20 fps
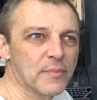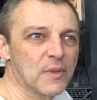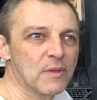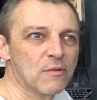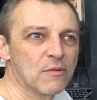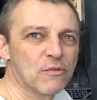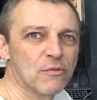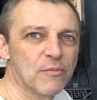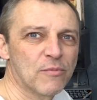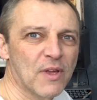
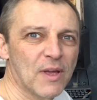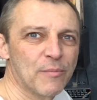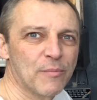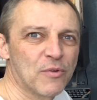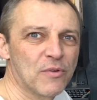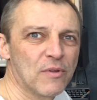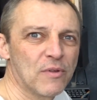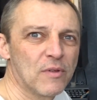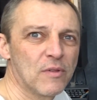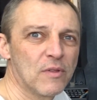And
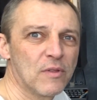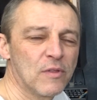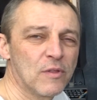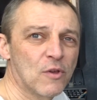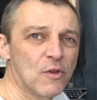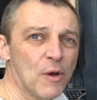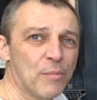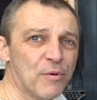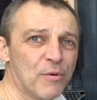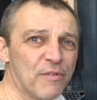sometimes the
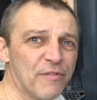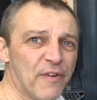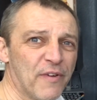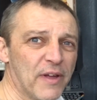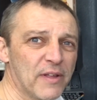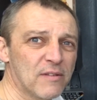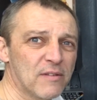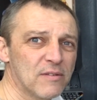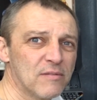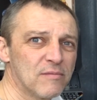copper
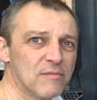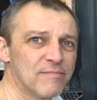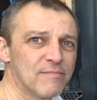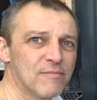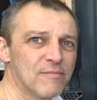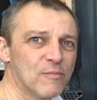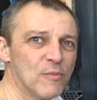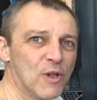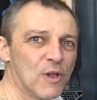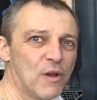effect
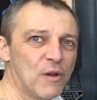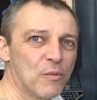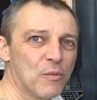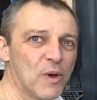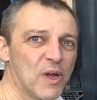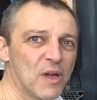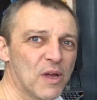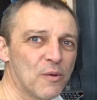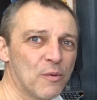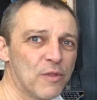will only
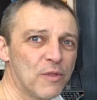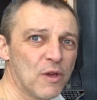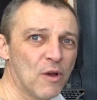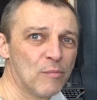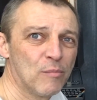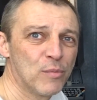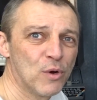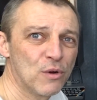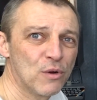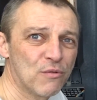work with the
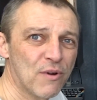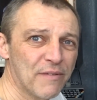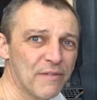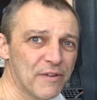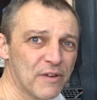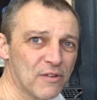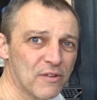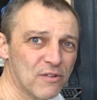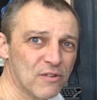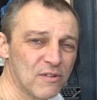onboard
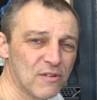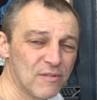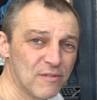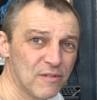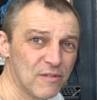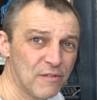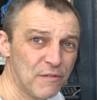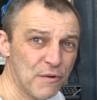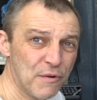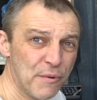graphics
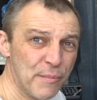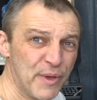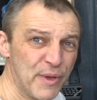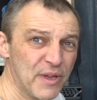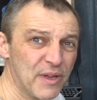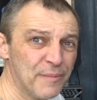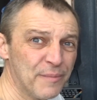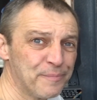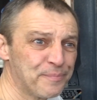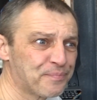of your
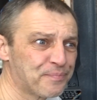Amiga.